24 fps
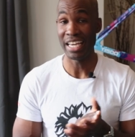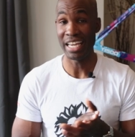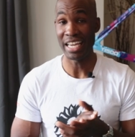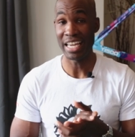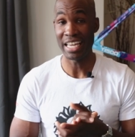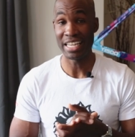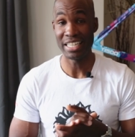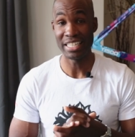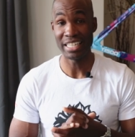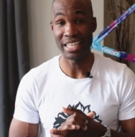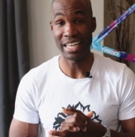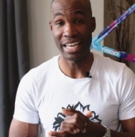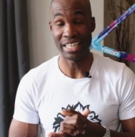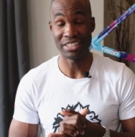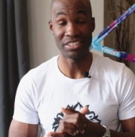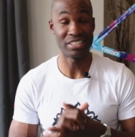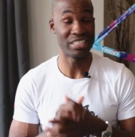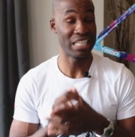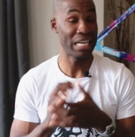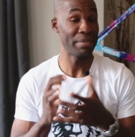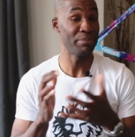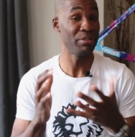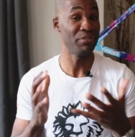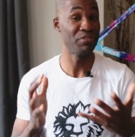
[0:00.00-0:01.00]
And at
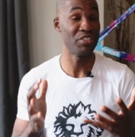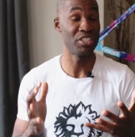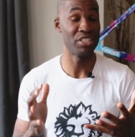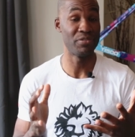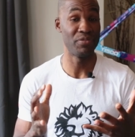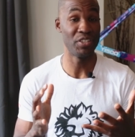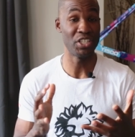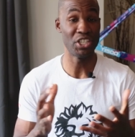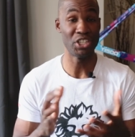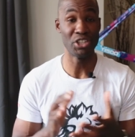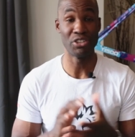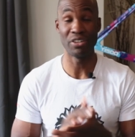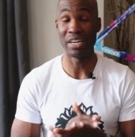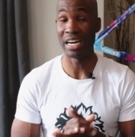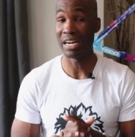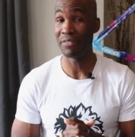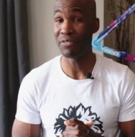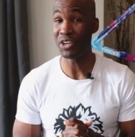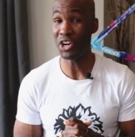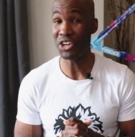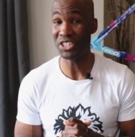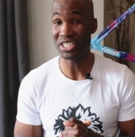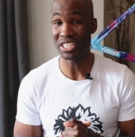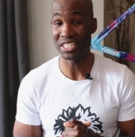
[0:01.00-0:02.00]
the time of this video,
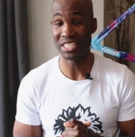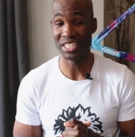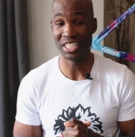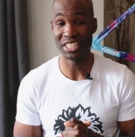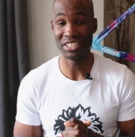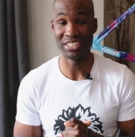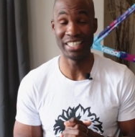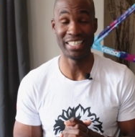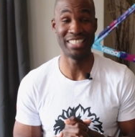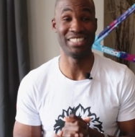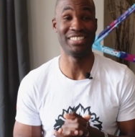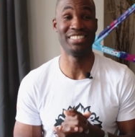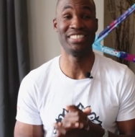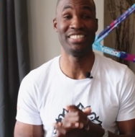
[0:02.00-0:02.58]
I've already done like